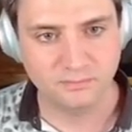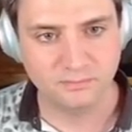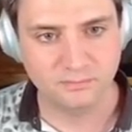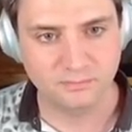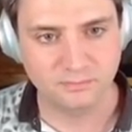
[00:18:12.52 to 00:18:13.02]

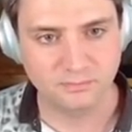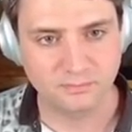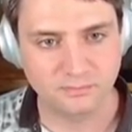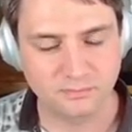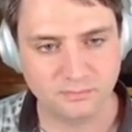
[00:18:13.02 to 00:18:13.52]

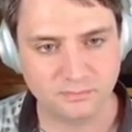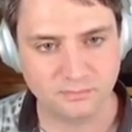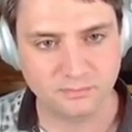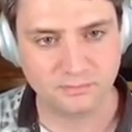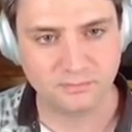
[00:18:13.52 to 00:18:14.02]

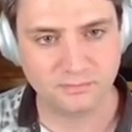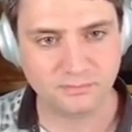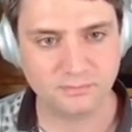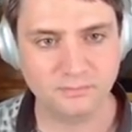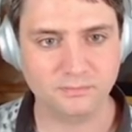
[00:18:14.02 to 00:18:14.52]

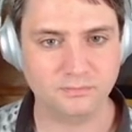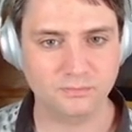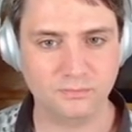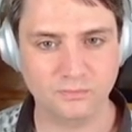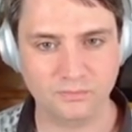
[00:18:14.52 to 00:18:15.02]

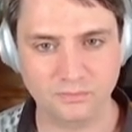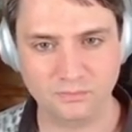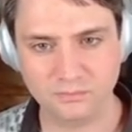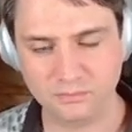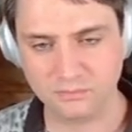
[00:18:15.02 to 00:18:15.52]

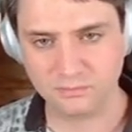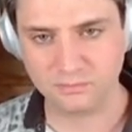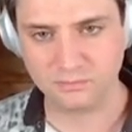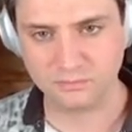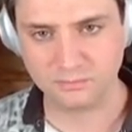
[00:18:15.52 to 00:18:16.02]

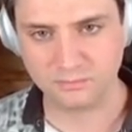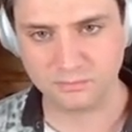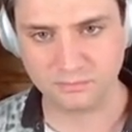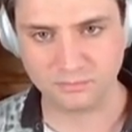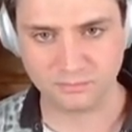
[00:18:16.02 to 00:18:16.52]

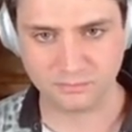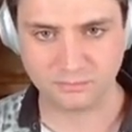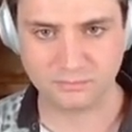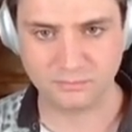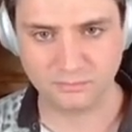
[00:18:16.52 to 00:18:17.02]

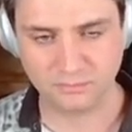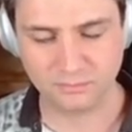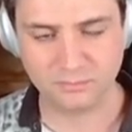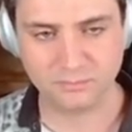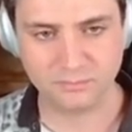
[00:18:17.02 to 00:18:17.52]

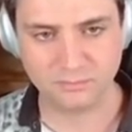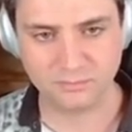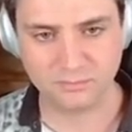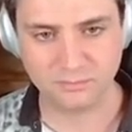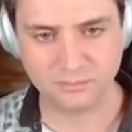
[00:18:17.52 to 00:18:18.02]

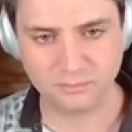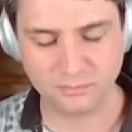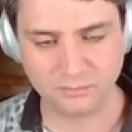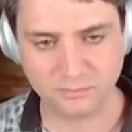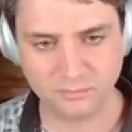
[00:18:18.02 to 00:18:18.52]

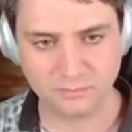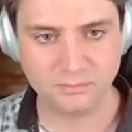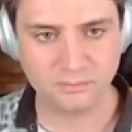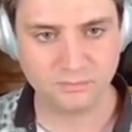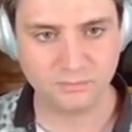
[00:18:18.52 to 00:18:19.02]

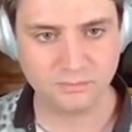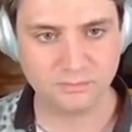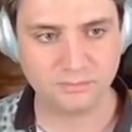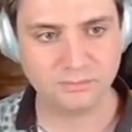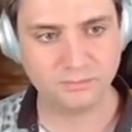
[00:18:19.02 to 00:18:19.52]

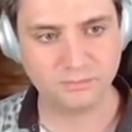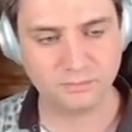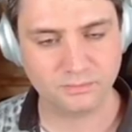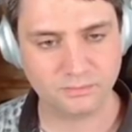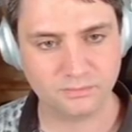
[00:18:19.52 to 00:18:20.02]

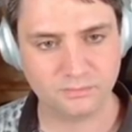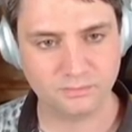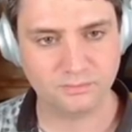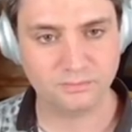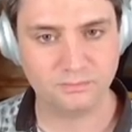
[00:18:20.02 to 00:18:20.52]
(not speaking)